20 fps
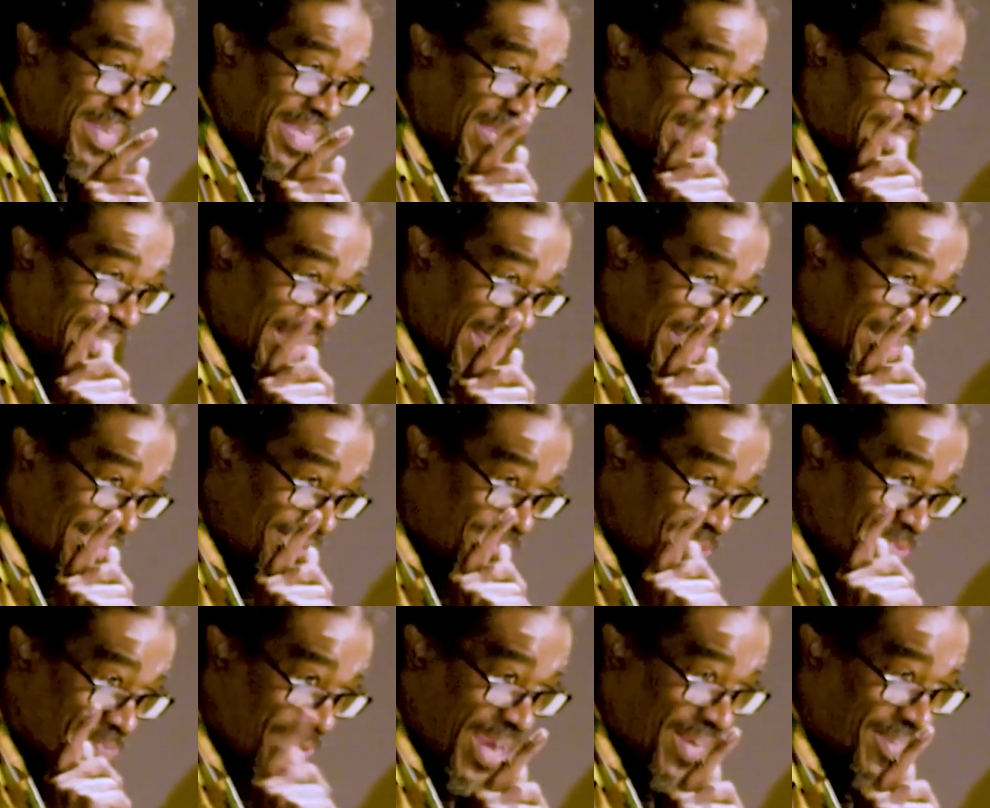
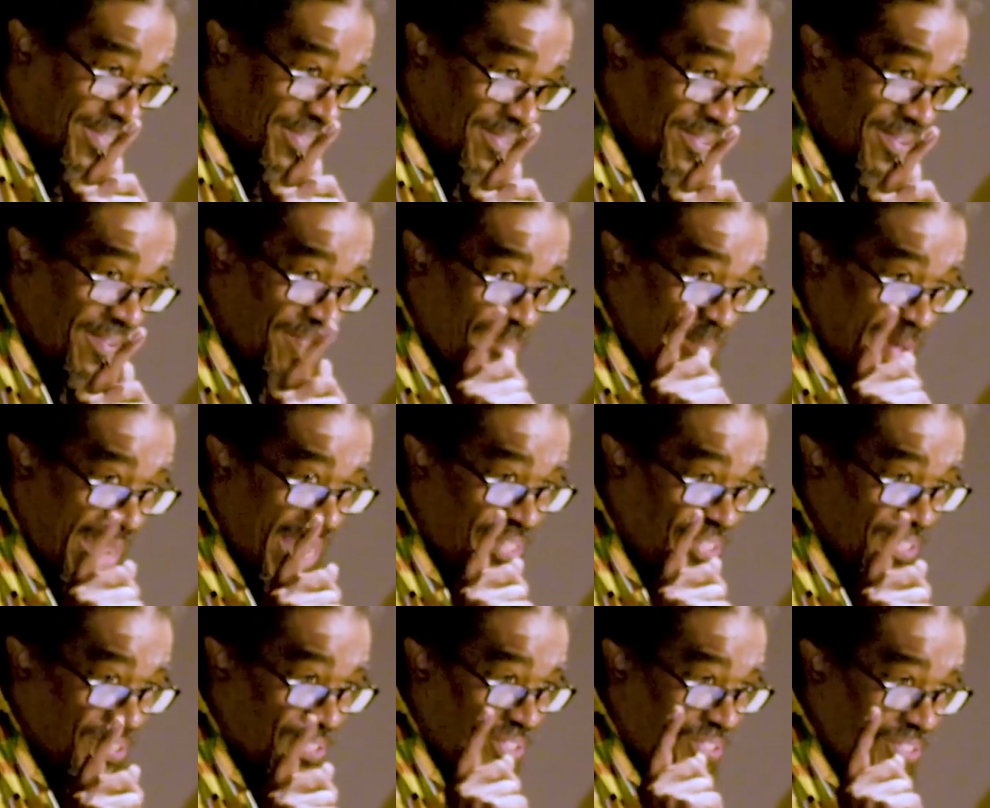executive director of the
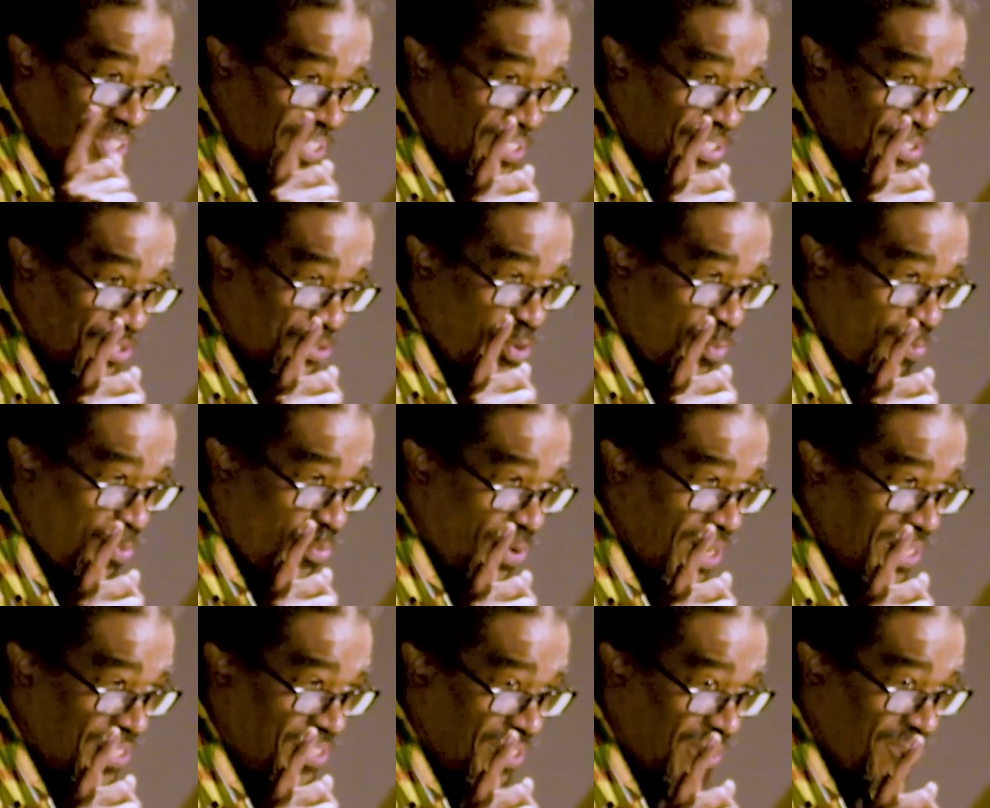Manchester Citizens
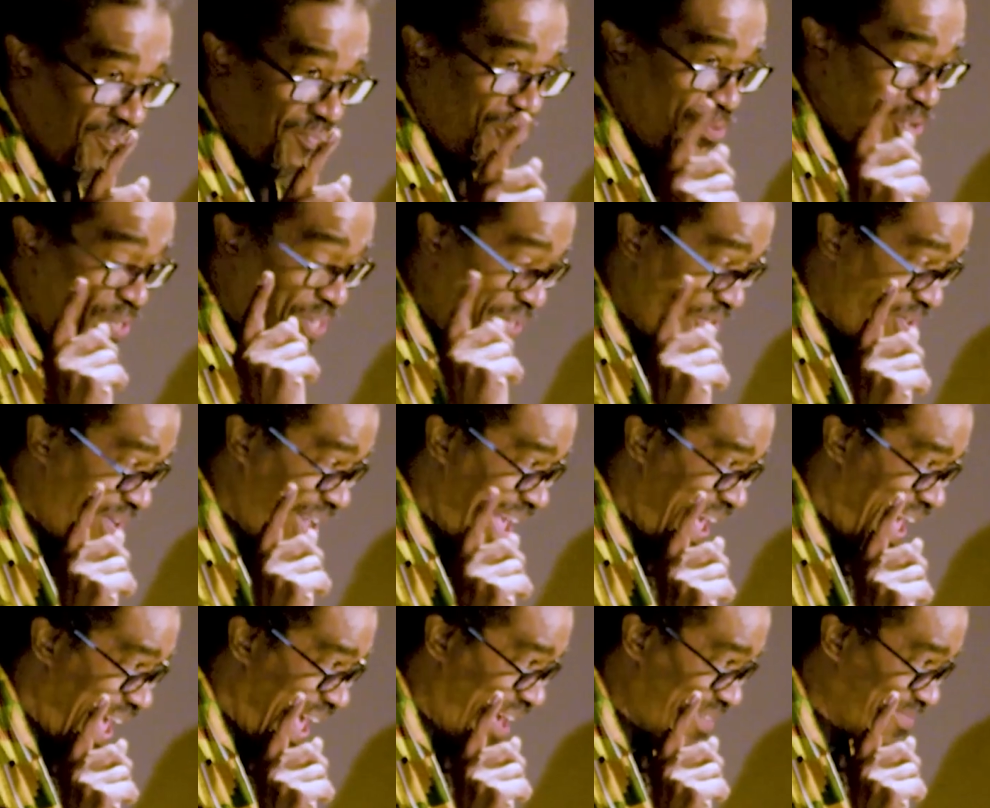Corporation for a year and a
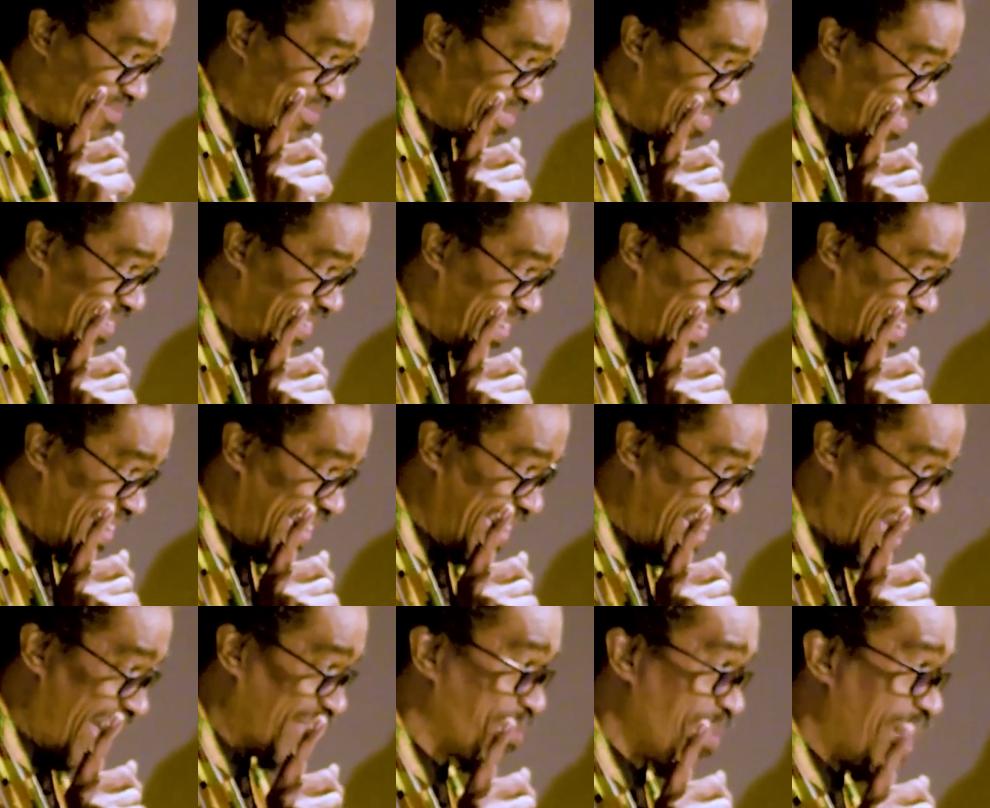half.
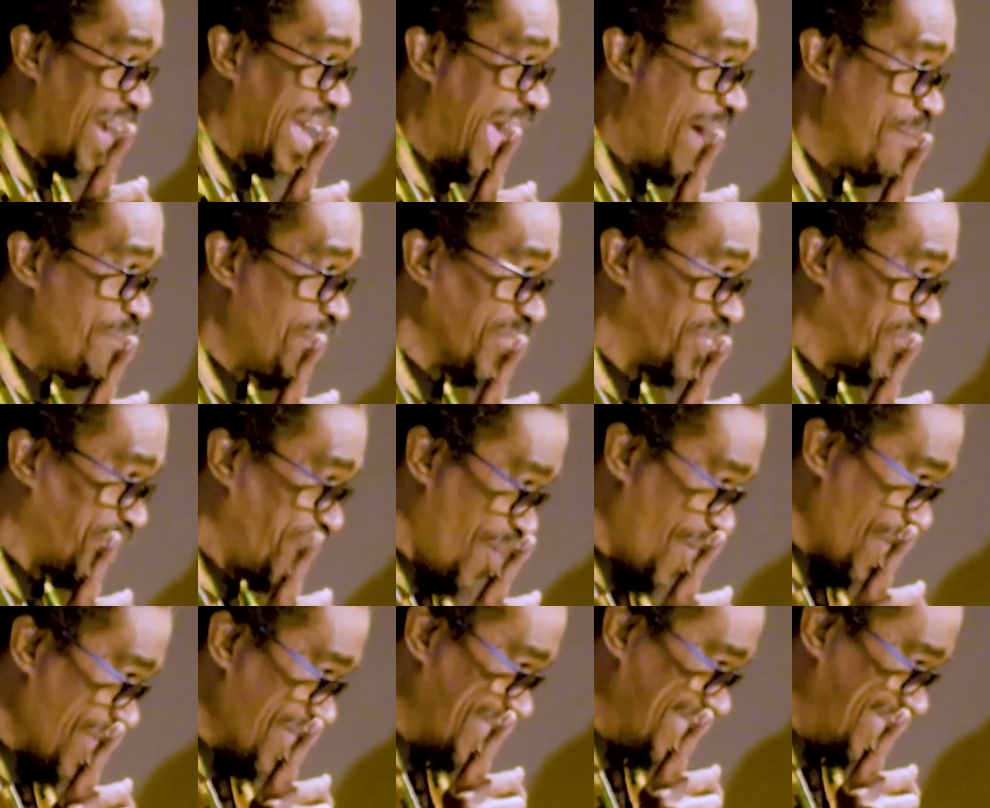That's where I got my start.